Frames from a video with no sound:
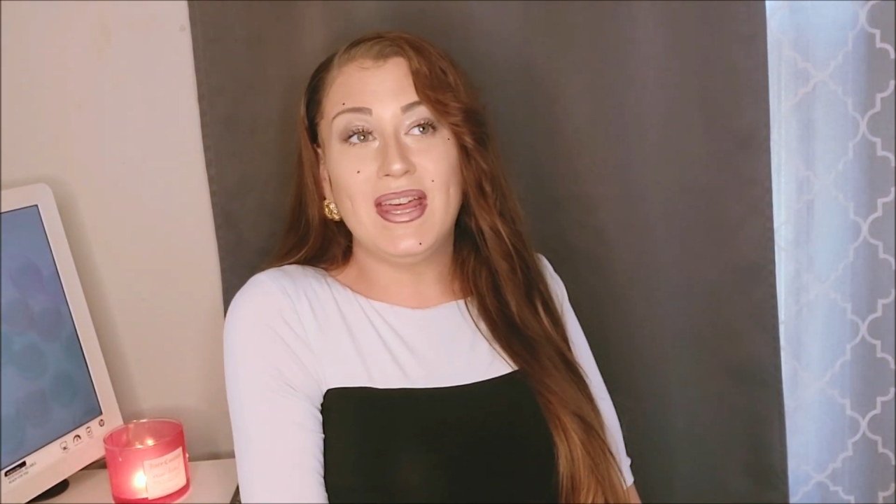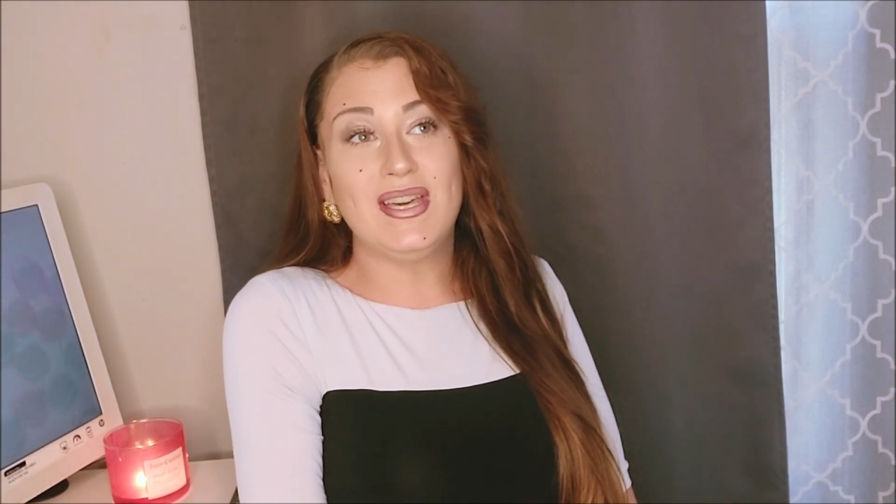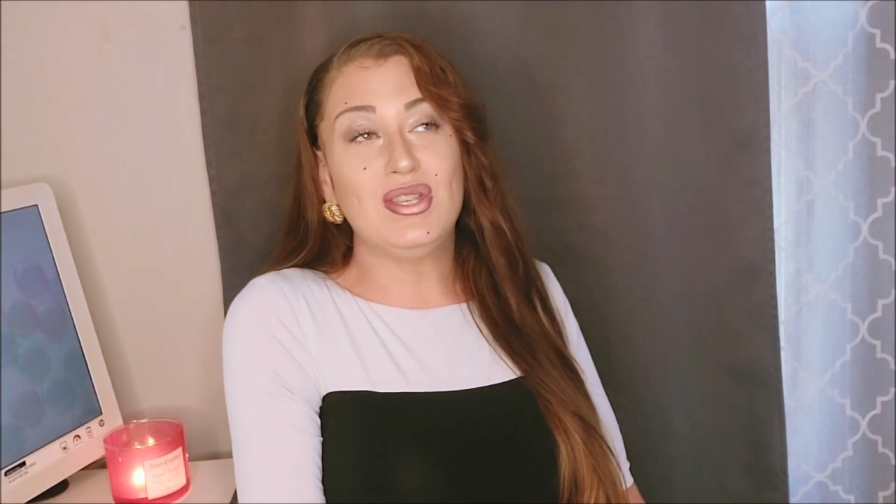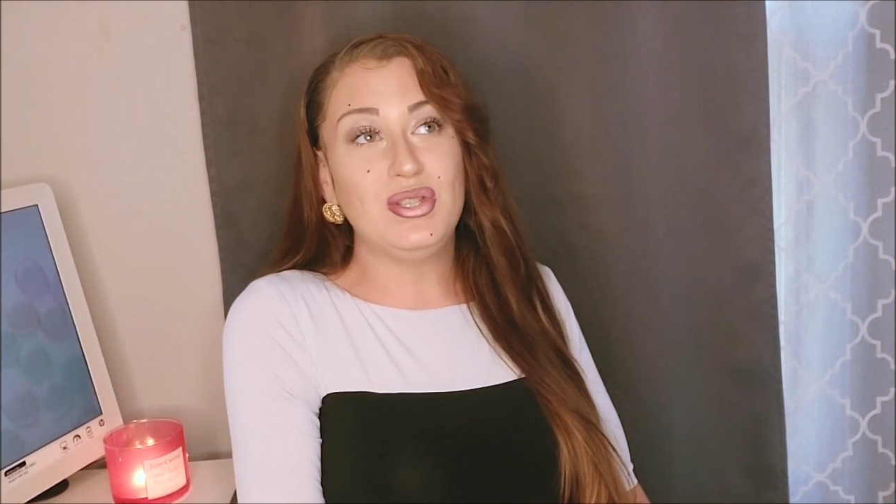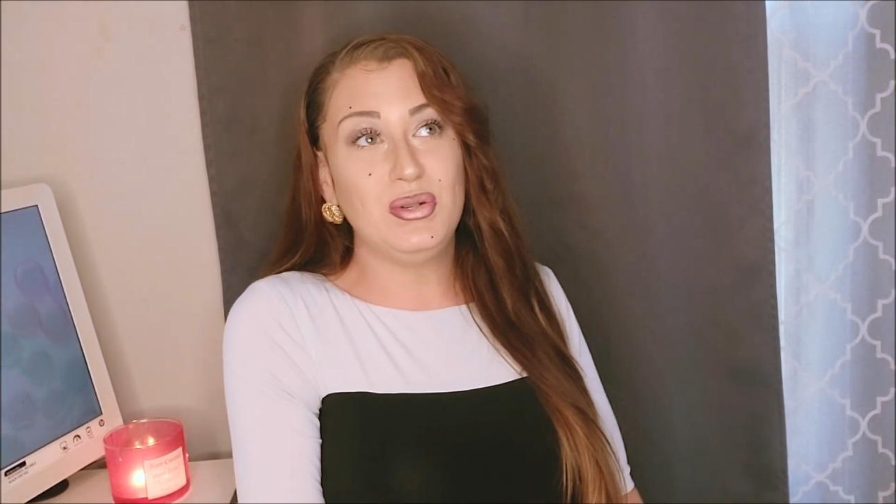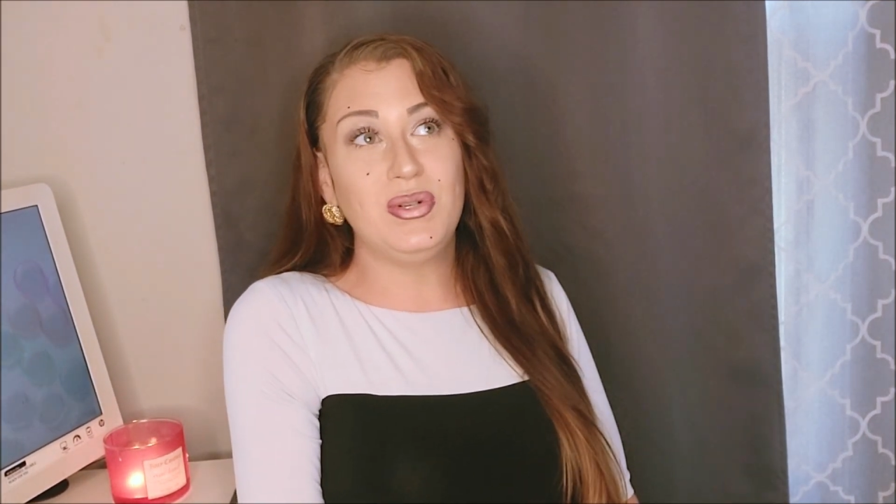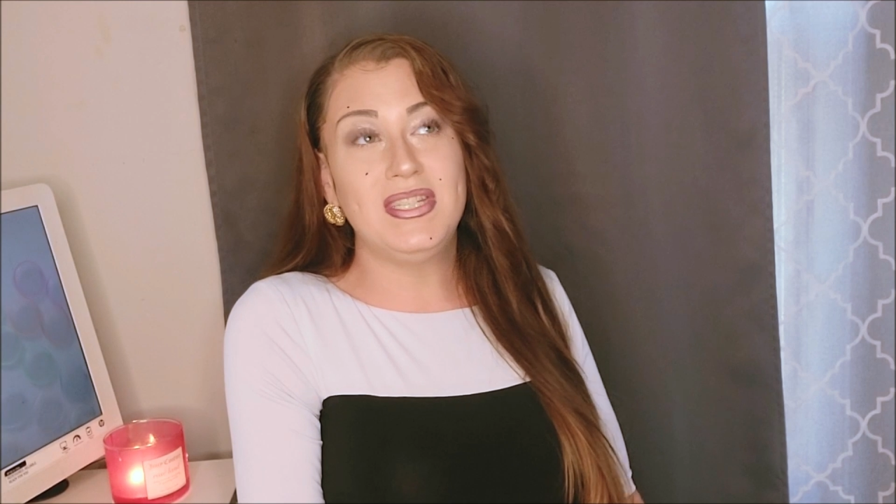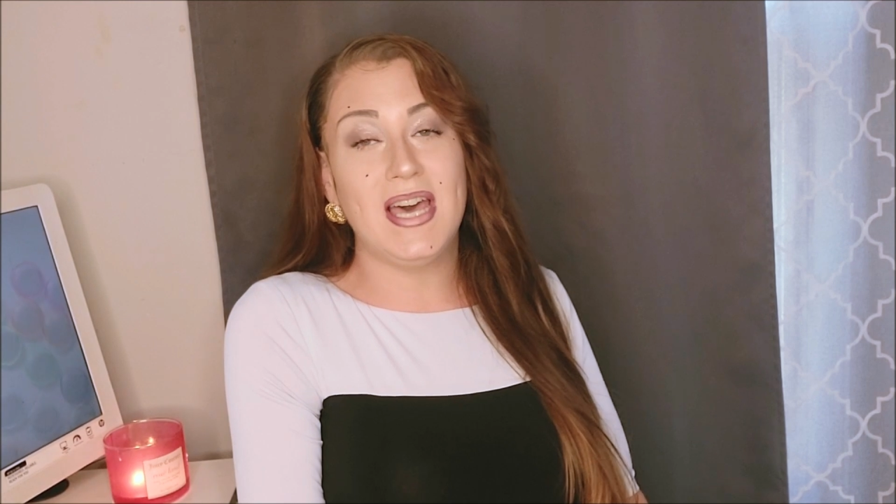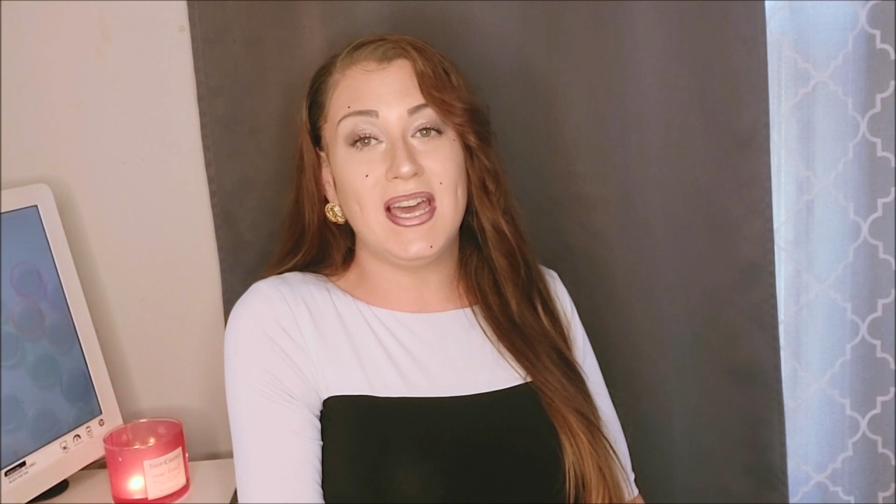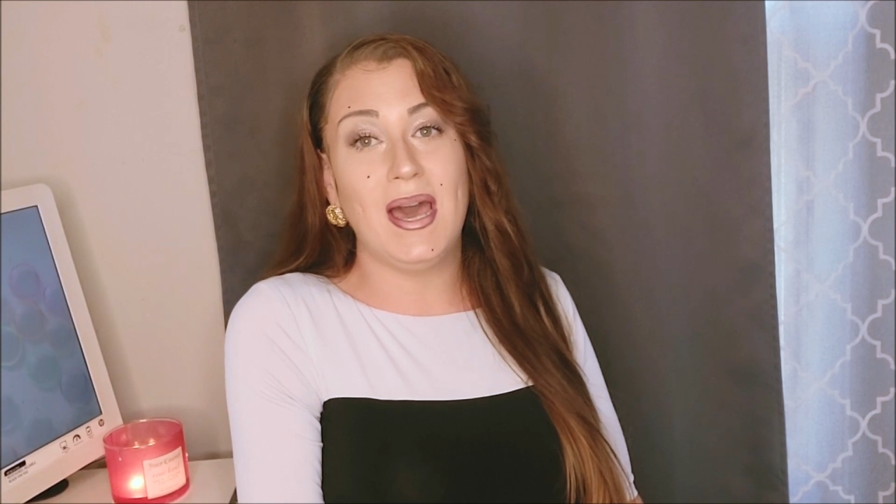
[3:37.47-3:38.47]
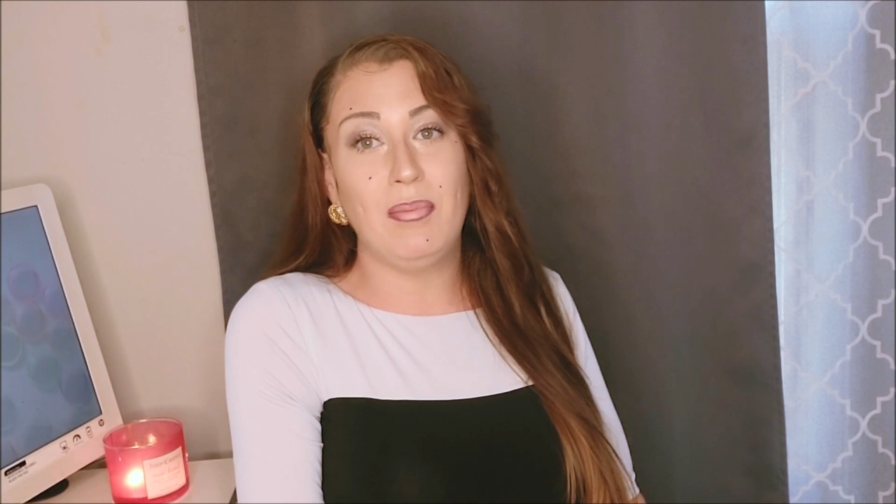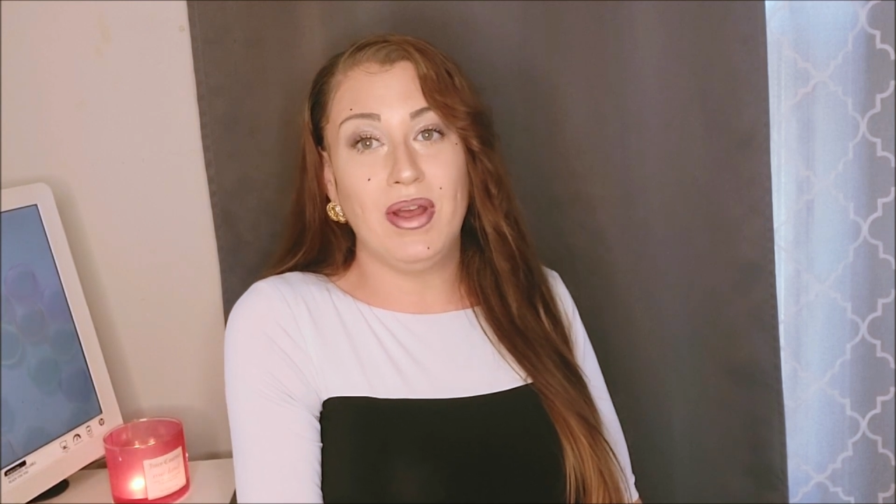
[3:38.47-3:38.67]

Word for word: Like as soon as I got